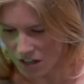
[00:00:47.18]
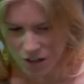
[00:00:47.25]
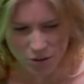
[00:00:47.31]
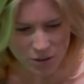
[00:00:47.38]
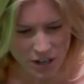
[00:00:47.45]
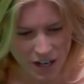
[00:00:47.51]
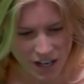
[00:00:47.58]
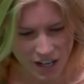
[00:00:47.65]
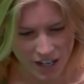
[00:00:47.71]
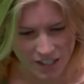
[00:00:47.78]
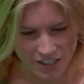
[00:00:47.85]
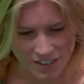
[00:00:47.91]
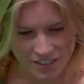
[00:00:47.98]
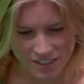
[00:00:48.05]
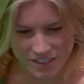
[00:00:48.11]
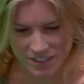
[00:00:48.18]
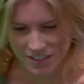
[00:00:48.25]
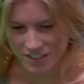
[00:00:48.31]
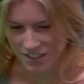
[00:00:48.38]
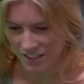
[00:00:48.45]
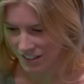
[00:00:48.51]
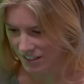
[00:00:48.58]
Oh God.
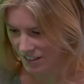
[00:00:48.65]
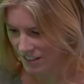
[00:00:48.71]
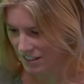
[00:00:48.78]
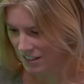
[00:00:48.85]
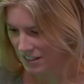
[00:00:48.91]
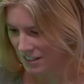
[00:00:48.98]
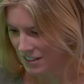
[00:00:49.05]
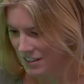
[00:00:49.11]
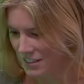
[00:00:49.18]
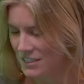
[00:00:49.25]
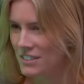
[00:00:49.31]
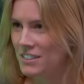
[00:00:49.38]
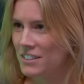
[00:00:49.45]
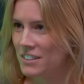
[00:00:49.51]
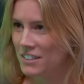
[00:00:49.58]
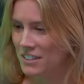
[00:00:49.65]
You know,